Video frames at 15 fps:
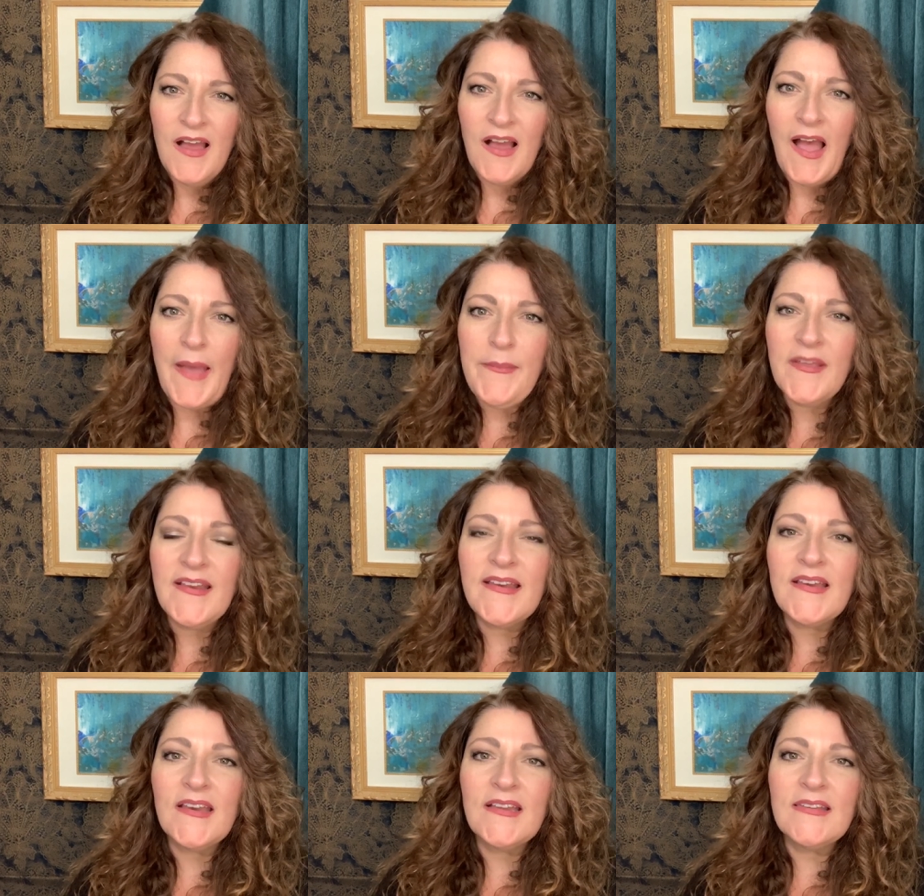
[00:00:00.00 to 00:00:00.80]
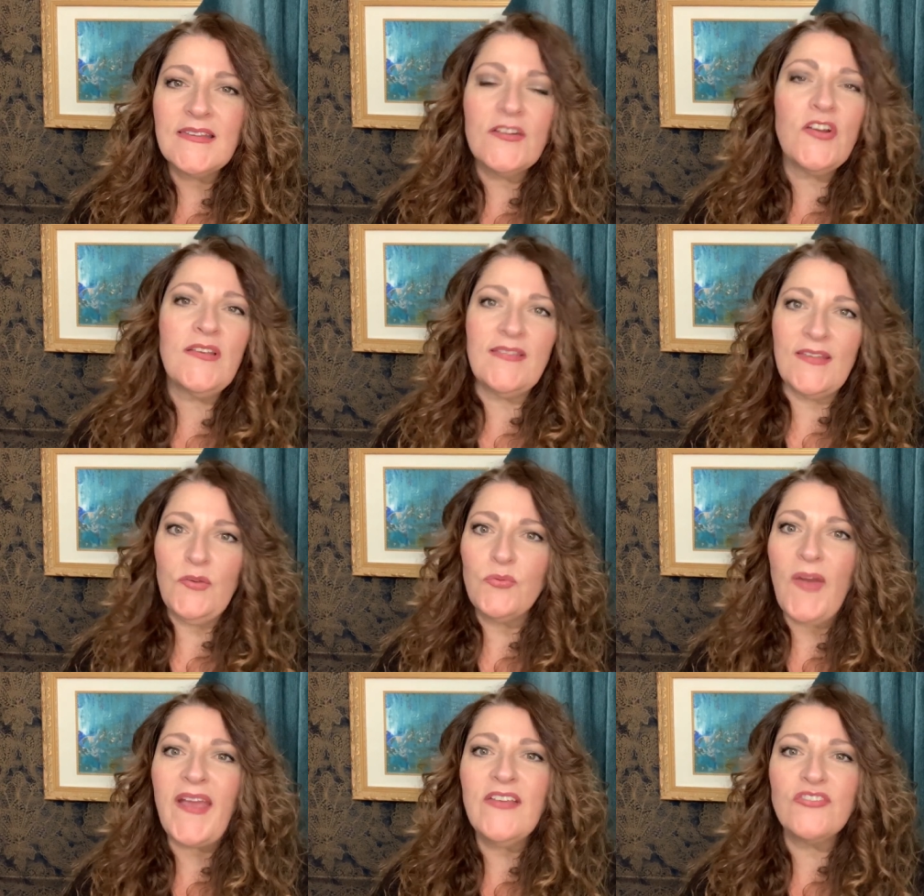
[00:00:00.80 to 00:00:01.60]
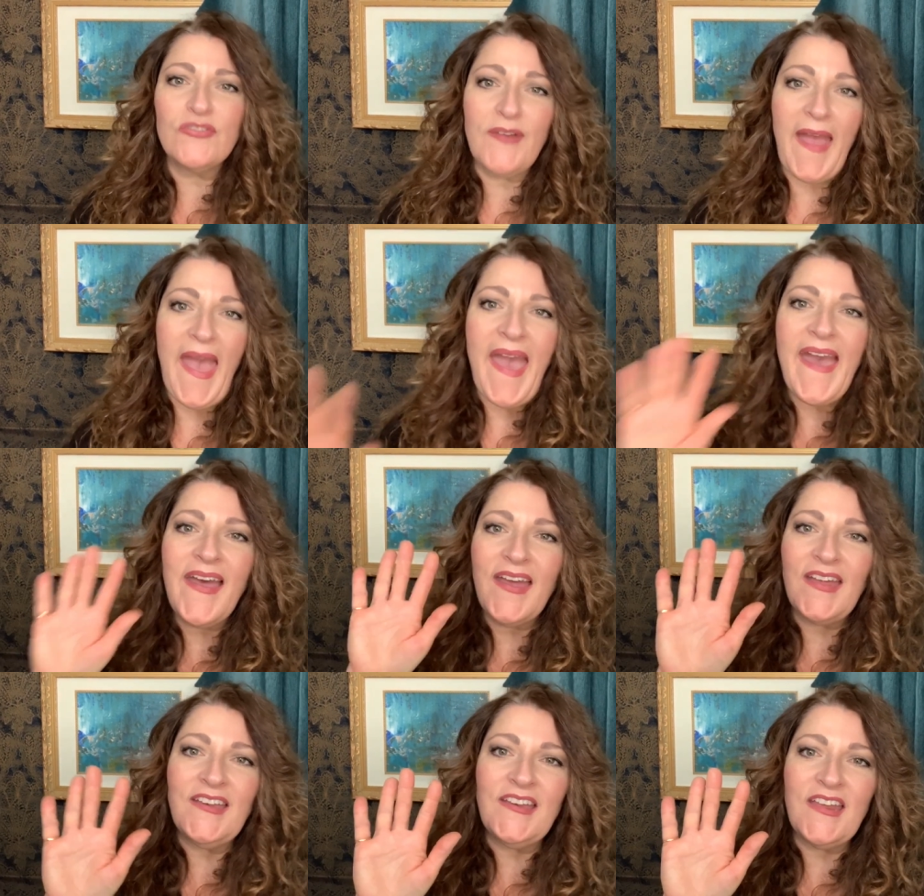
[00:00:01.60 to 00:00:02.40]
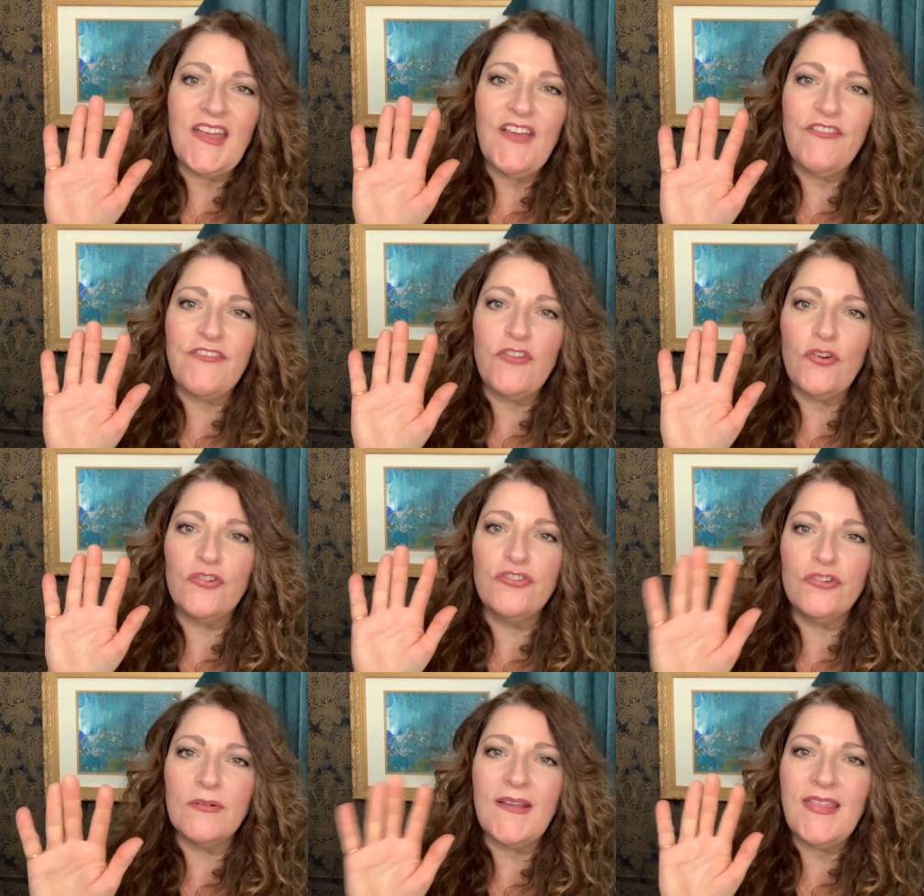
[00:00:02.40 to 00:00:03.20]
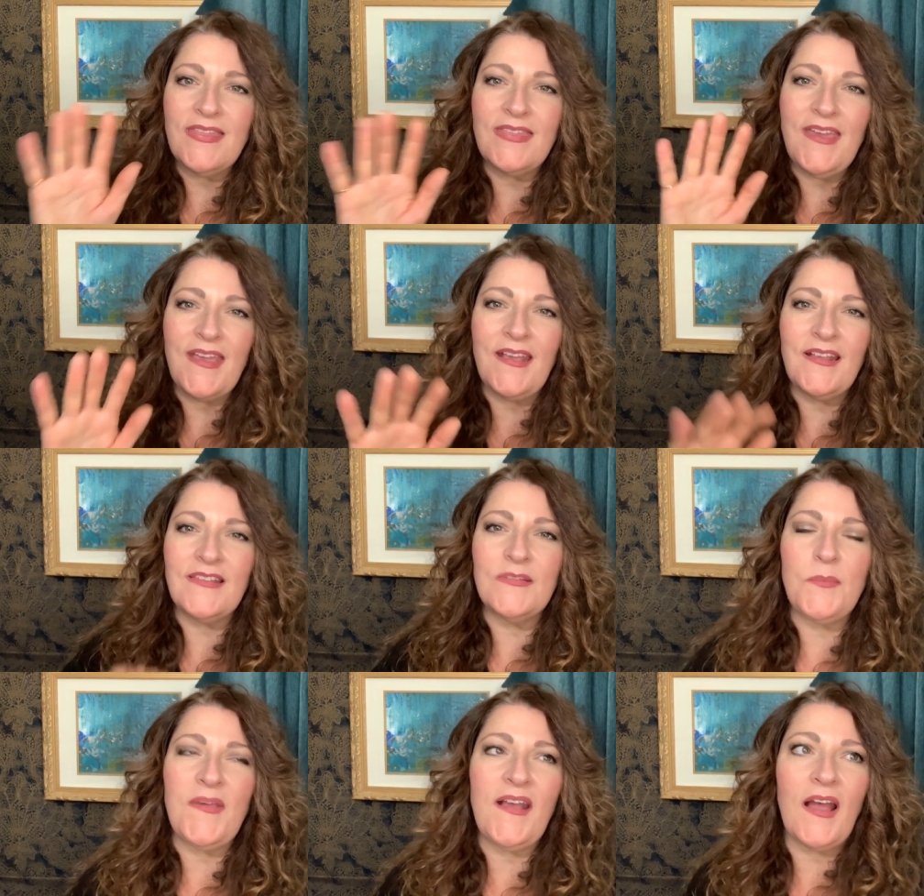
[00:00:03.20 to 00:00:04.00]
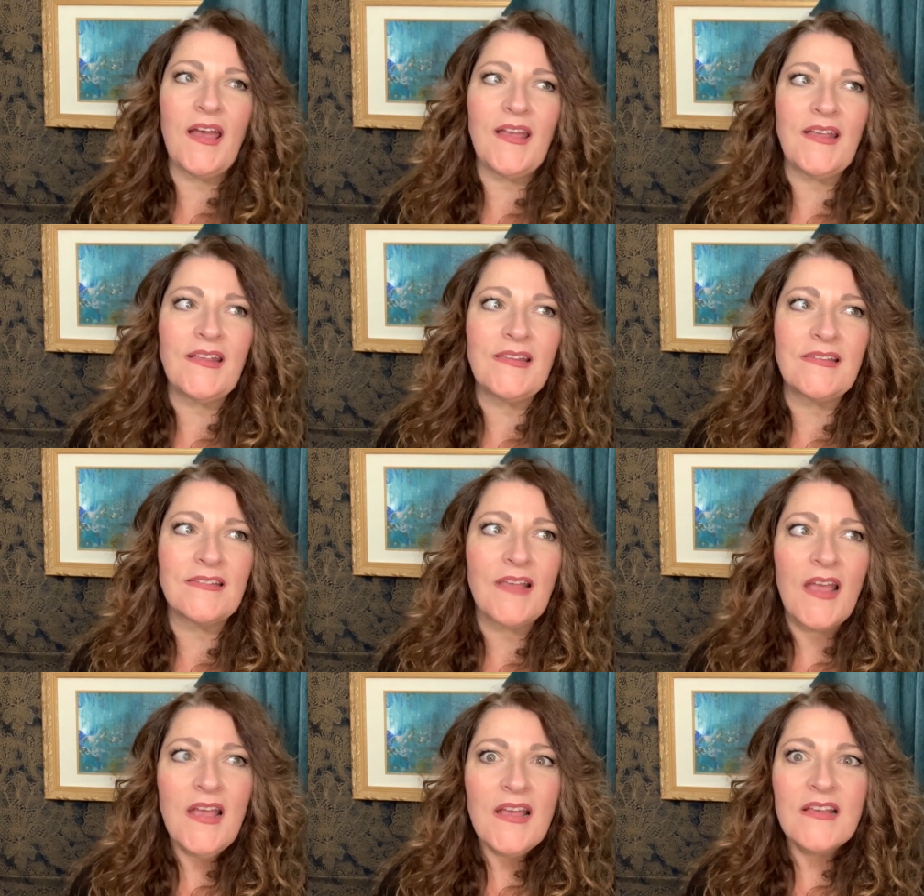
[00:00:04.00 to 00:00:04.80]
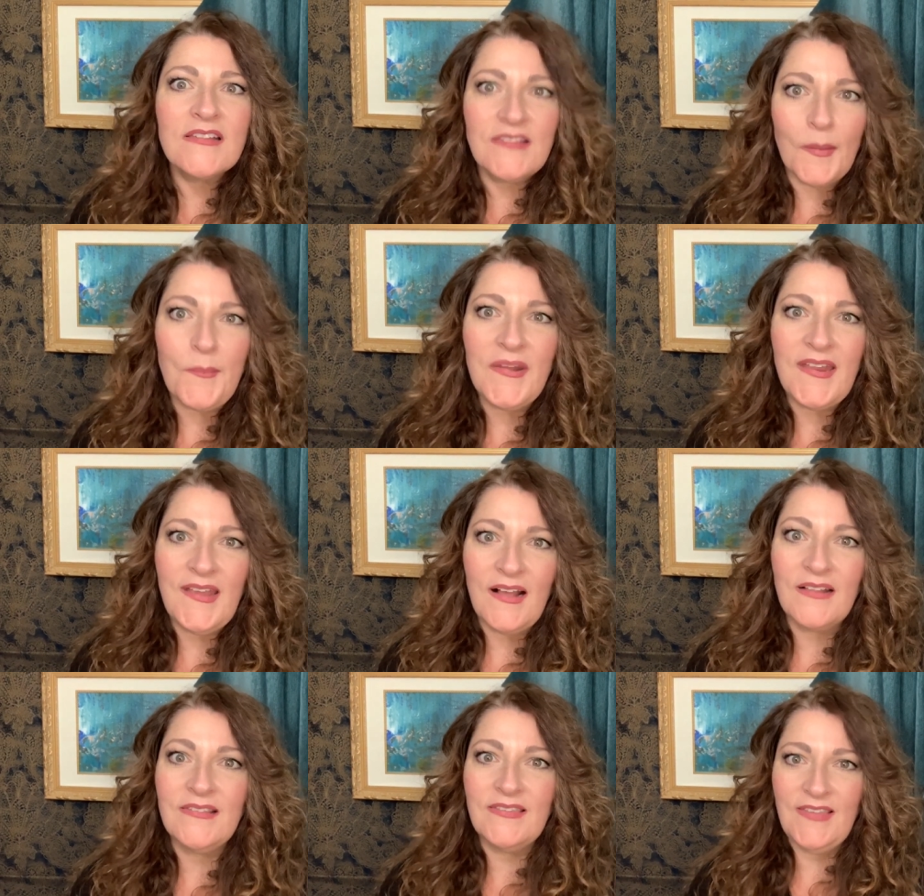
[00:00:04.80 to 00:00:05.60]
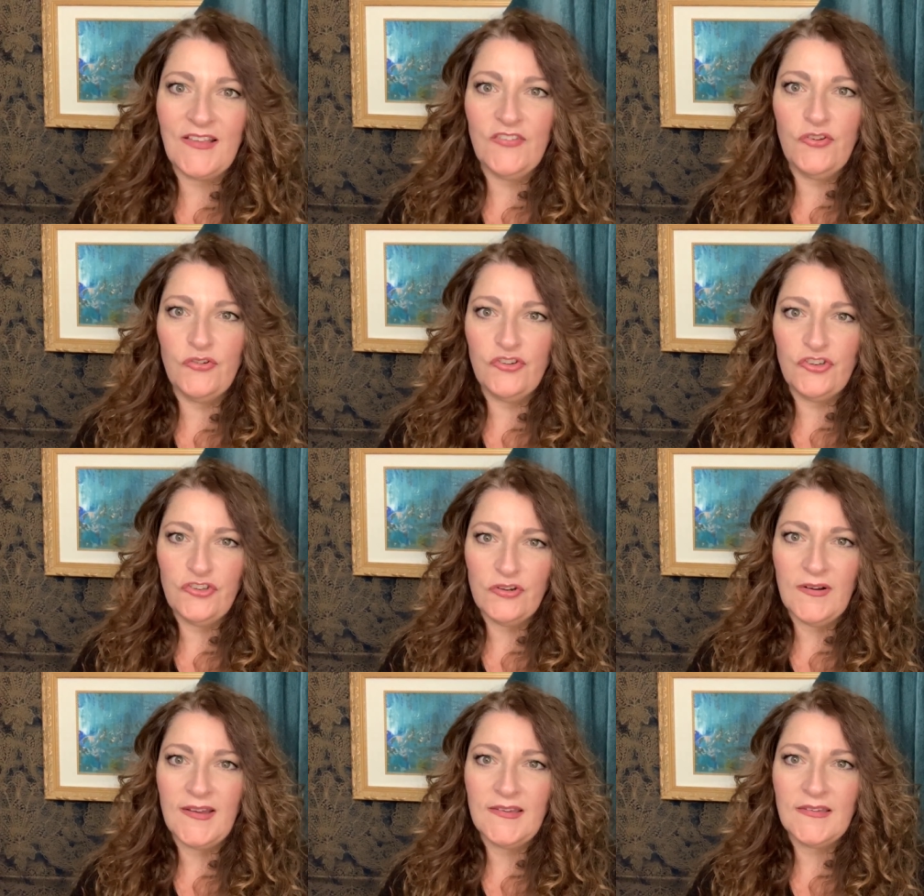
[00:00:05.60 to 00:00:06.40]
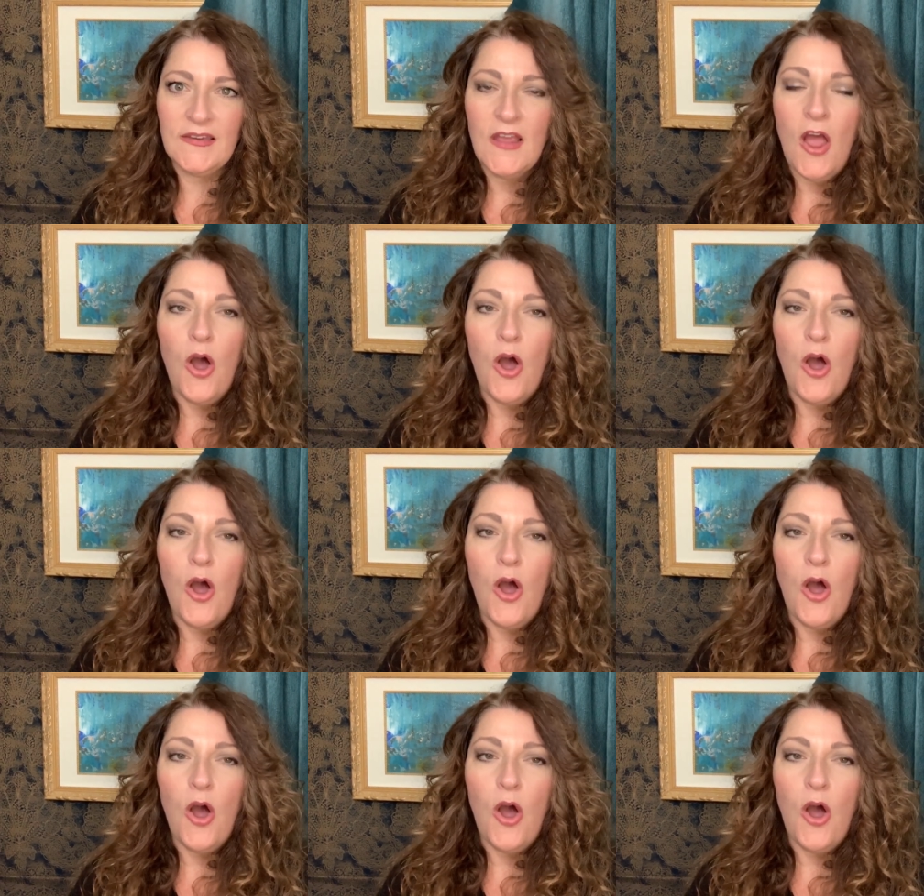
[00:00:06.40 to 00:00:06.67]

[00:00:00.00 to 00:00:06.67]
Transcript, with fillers: I mean, seriously, raise your hand if you're doing things because somebody else thinks you should do it,